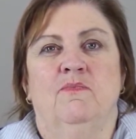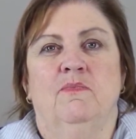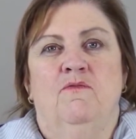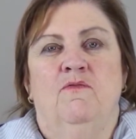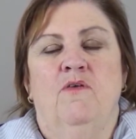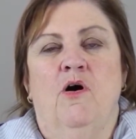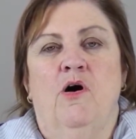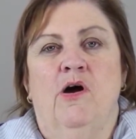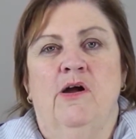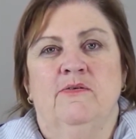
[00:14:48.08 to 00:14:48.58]

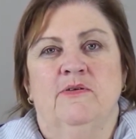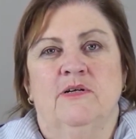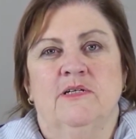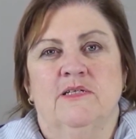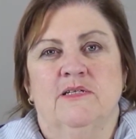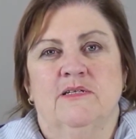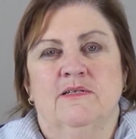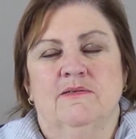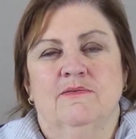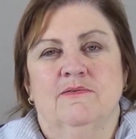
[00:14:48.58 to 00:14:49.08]

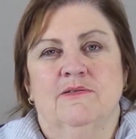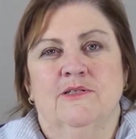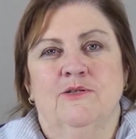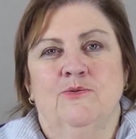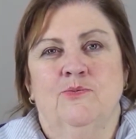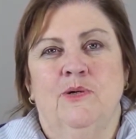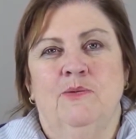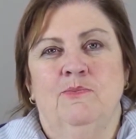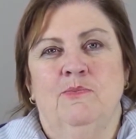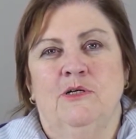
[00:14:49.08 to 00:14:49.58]
virus.
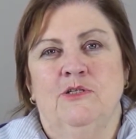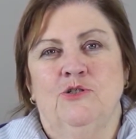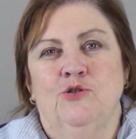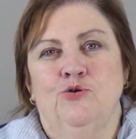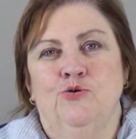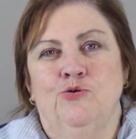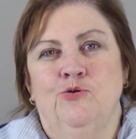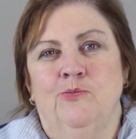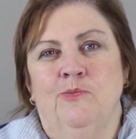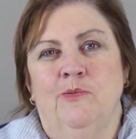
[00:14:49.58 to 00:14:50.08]
So when my
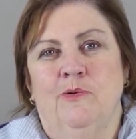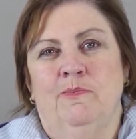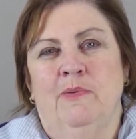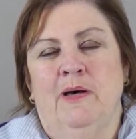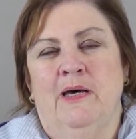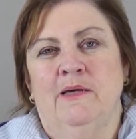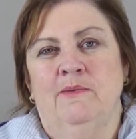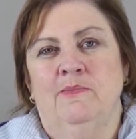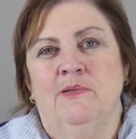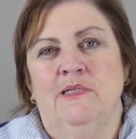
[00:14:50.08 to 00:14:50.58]
children were
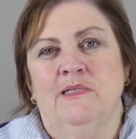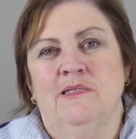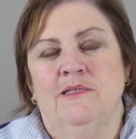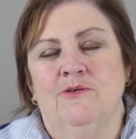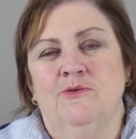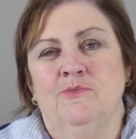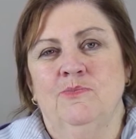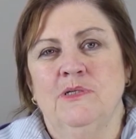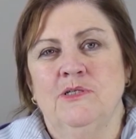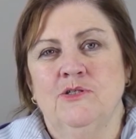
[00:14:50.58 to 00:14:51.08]
babies,
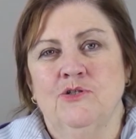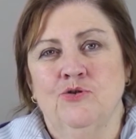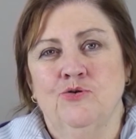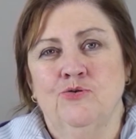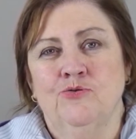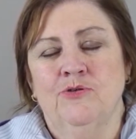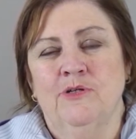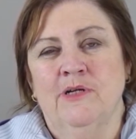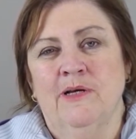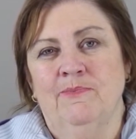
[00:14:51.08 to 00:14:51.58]
there'd be
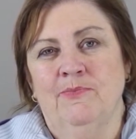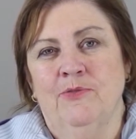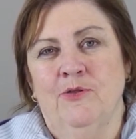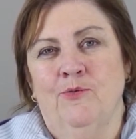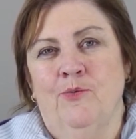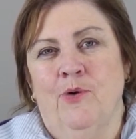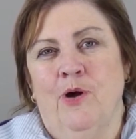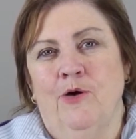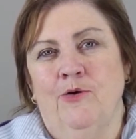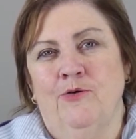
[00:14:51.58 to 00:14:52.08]
children up
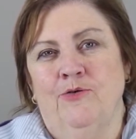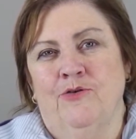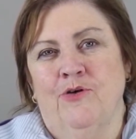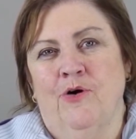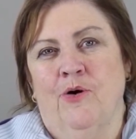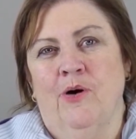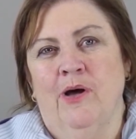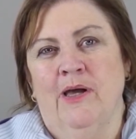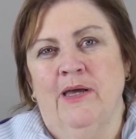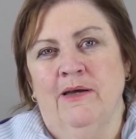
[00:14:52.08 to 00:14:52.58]
the road
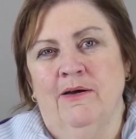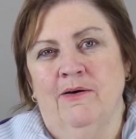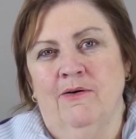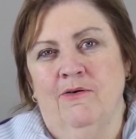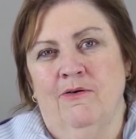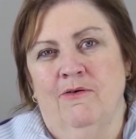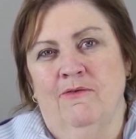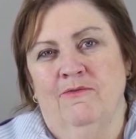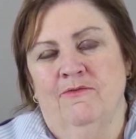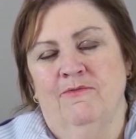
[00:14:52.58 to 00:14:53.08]
dying
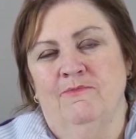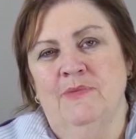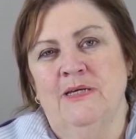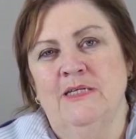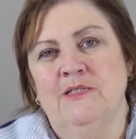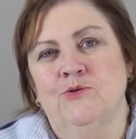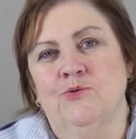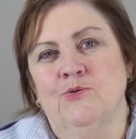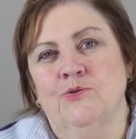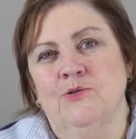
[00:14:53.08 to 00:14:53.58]
of
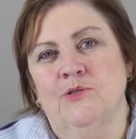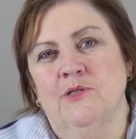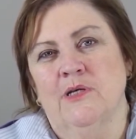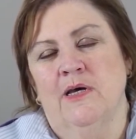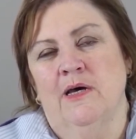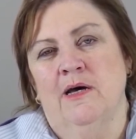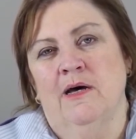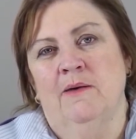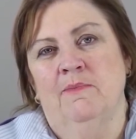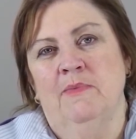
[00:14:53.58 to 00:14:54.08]
measles,
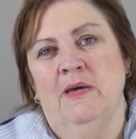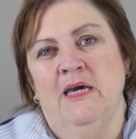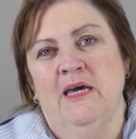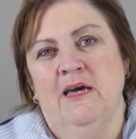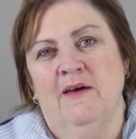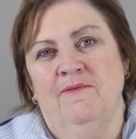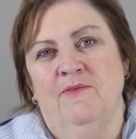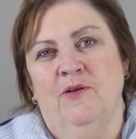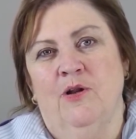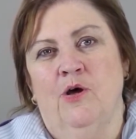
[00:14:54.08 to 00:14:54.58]

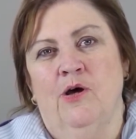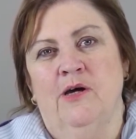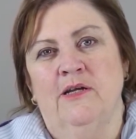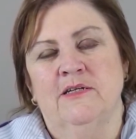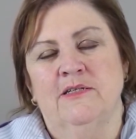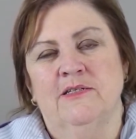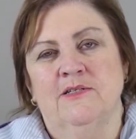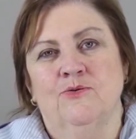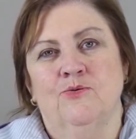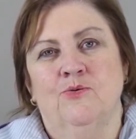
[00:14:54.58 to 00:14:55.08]

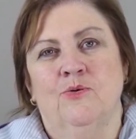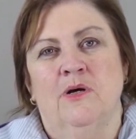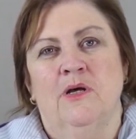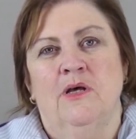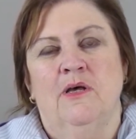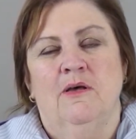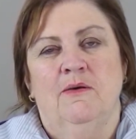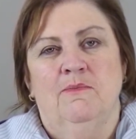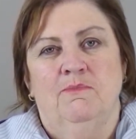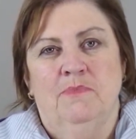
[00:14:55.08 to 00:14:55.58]
encephalitis, or
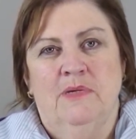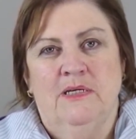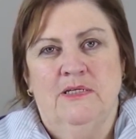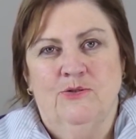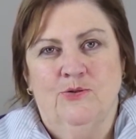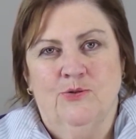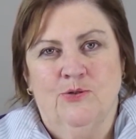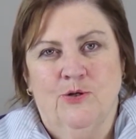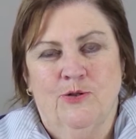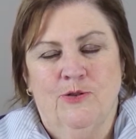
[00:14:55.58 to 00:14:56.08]

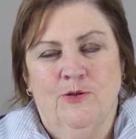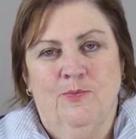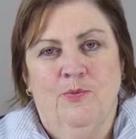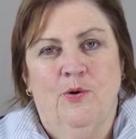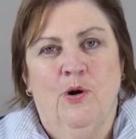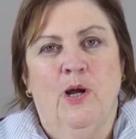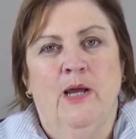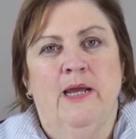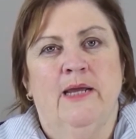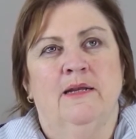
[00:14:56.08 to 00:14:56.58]
measles on the
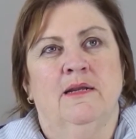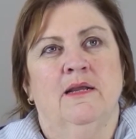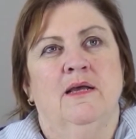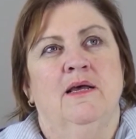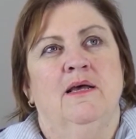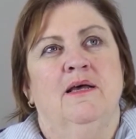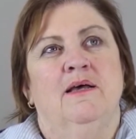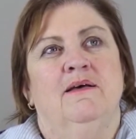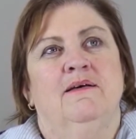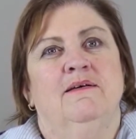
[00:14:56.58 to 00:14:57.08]
brain.
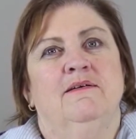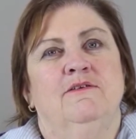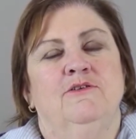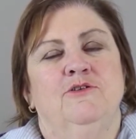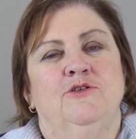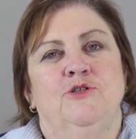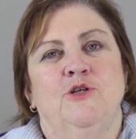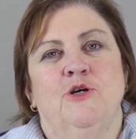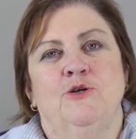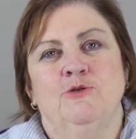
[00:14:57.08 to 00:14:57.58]

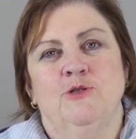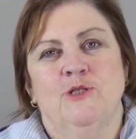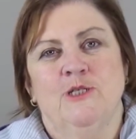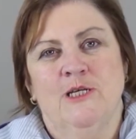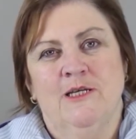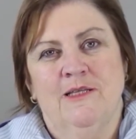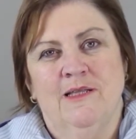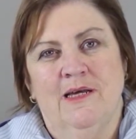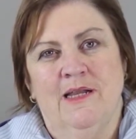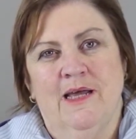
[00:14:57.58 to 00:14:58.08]
You don't
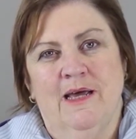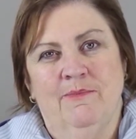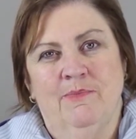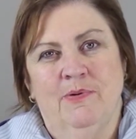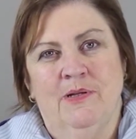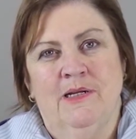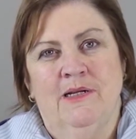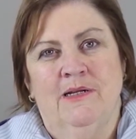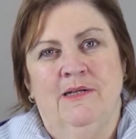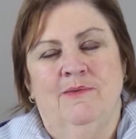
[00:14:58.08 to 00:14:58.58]
see that
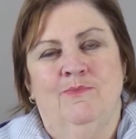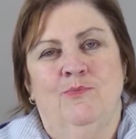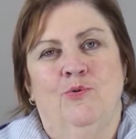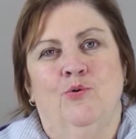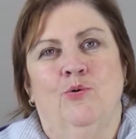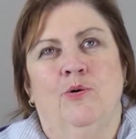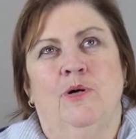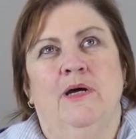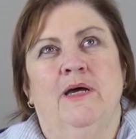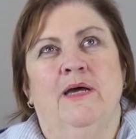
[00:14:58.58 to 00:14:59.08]
happen
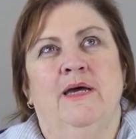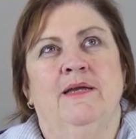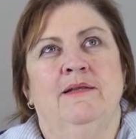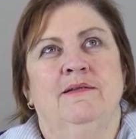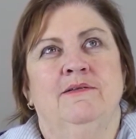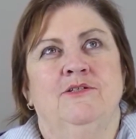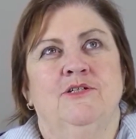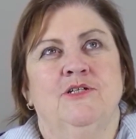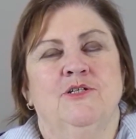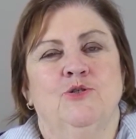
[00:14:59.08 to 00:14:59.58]
anymore.
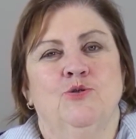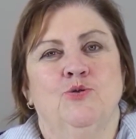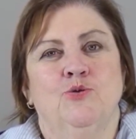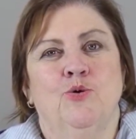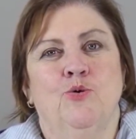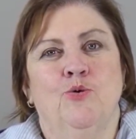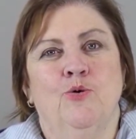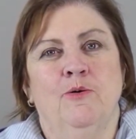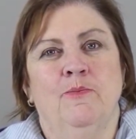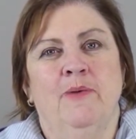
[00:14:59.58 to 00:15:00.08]
And just
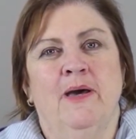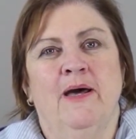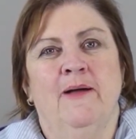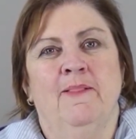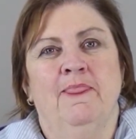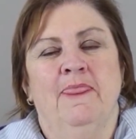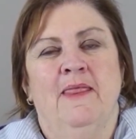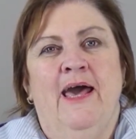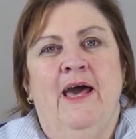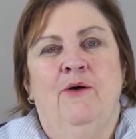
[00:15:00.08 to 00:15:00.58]
talk
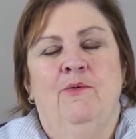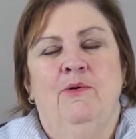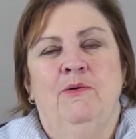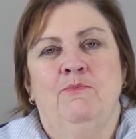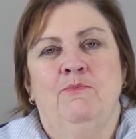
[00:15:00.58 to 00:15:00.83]
about how